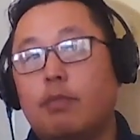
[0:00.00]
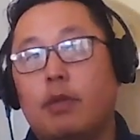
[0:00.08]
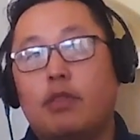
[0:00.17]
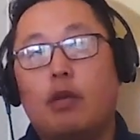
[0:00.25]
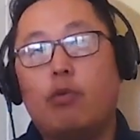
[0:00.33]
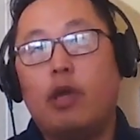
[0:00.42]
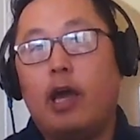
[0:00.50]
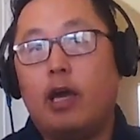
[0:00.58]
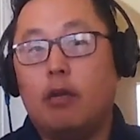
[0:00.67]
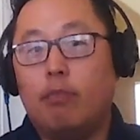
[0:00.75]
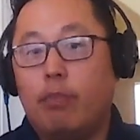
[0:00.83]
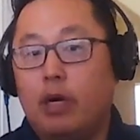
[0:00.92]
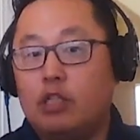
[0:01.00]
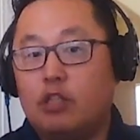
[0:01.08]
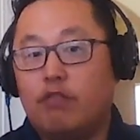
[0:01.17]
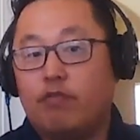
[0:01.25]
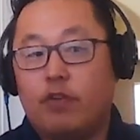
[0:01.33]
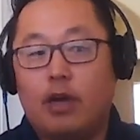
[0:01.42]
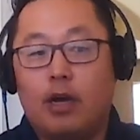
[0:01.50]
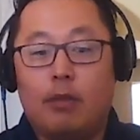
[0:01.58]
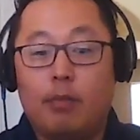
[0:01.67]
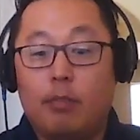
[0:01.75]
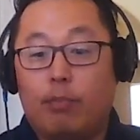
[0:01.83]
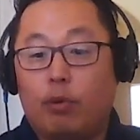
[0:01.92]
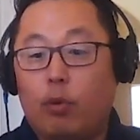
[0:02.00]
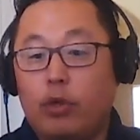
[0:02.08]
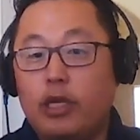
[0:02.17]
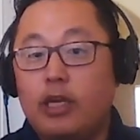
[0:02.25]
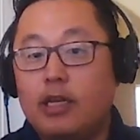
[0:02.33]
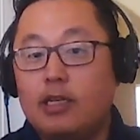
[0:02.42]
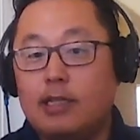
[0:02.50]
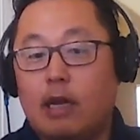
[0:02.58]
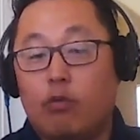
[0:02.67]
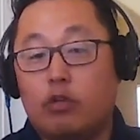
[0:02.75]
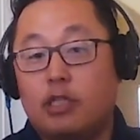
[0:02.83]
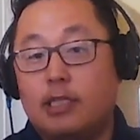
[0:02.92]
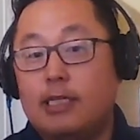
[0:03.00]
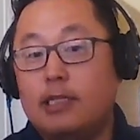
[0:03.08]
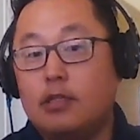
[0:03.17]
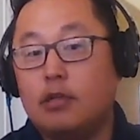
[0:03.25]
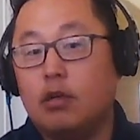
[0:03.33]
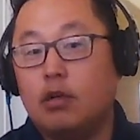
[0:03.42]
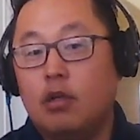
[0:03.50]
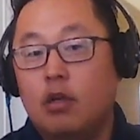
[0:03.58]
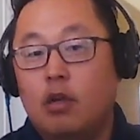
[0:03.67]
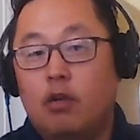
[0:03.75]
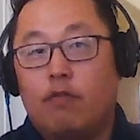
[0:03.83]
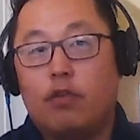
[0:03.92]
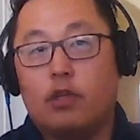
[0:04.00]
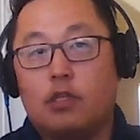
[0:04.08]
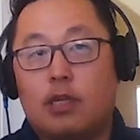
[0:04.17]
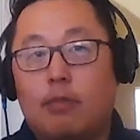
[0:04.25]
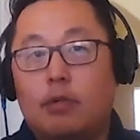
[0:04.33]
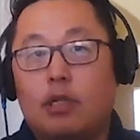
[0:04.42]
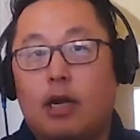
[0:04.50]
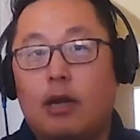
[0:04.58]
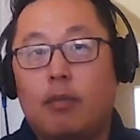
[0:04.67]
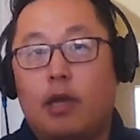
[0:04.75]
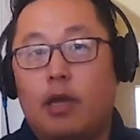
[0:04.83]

But then we had a bunch of employees that were seasonal for the summertime.